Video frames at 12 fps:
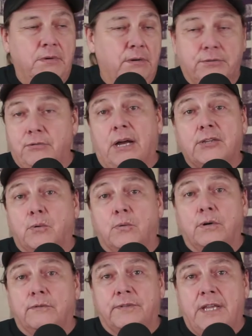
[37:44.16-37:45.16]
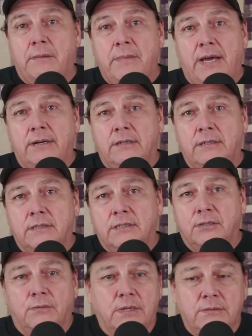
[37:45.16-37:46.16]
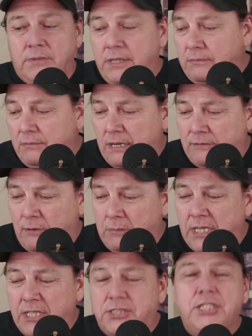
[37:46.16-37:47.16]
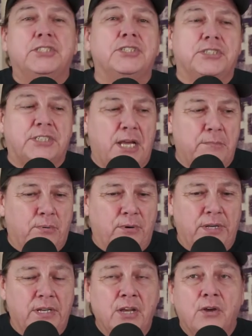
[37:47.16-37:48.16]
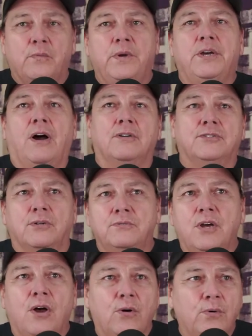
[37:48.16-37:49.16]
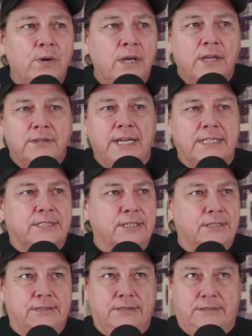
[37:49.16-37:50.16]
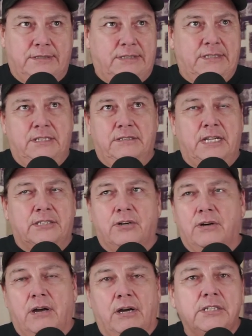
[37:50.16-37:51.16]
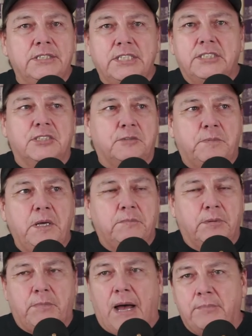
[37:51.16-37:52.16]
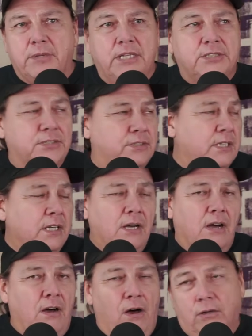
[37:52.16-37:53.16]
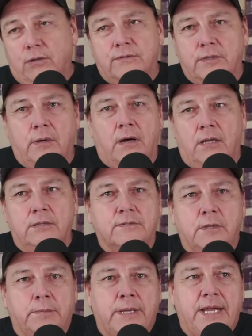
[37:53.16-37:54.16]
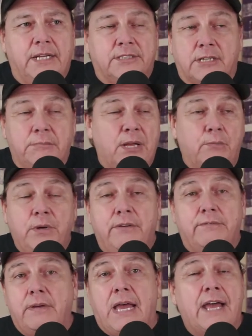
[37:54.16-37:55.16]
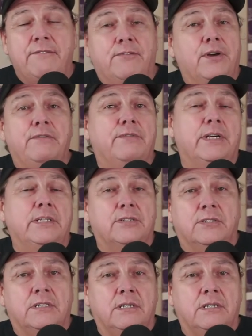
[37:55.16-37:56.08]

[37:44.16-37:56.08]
throughout the world, for that matter. From an indigenous standpoint, we also know that there are indigenous people populations all over the planet, some that we have had very, very little